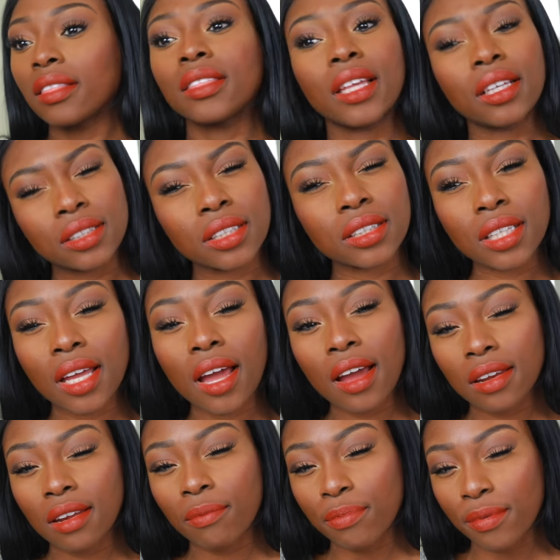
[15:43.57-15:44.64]
This is the
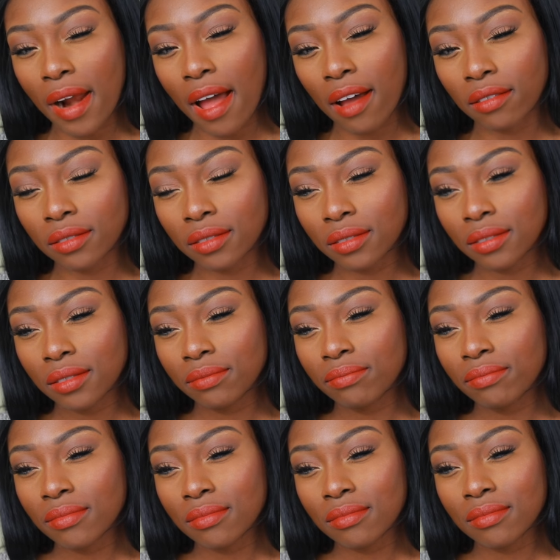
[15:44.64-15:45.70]
kind of brown,
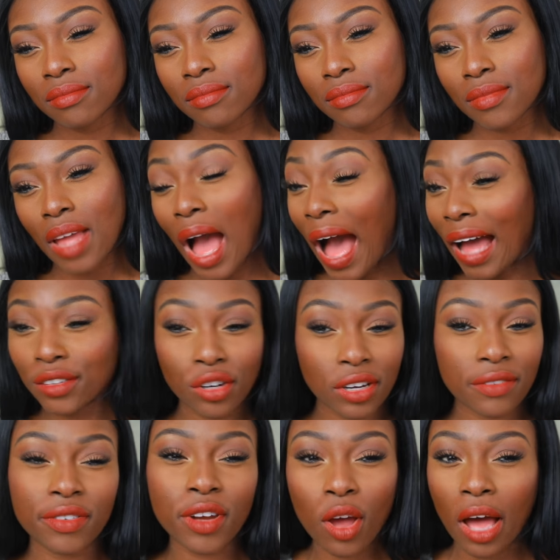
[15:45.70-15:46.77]
I don't
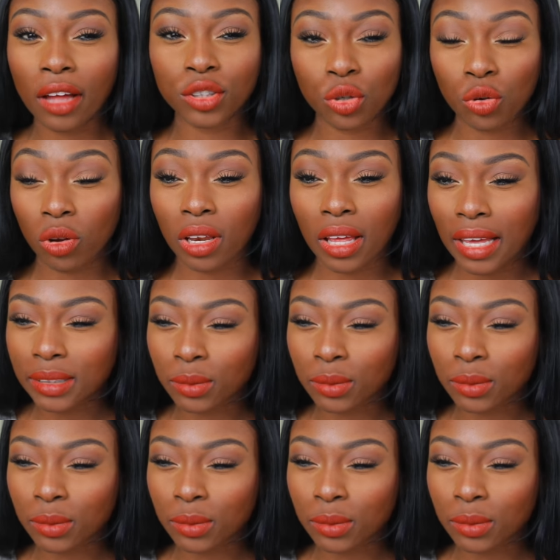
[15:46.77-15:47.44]
even know how to call it.